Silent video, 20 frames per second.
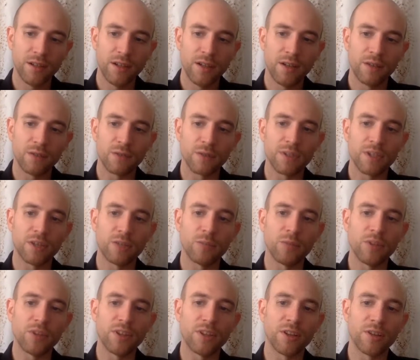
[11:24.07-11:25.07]
And was
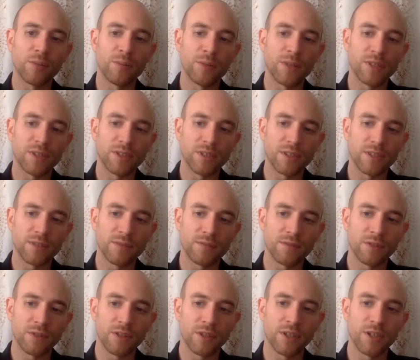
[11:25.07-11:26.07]
helping their business
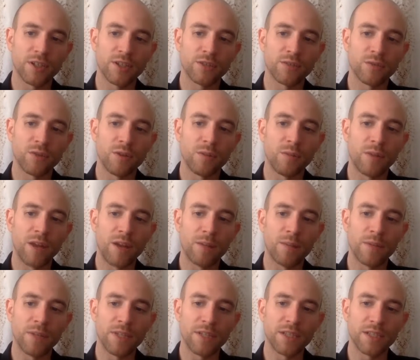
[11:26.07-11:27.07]
flourish while my
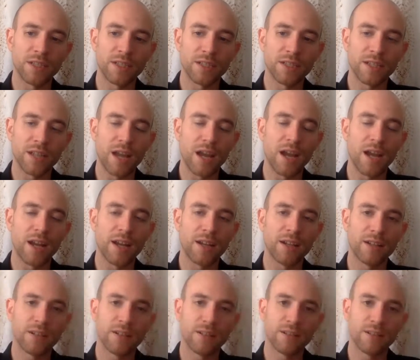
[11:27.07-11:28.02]
business died.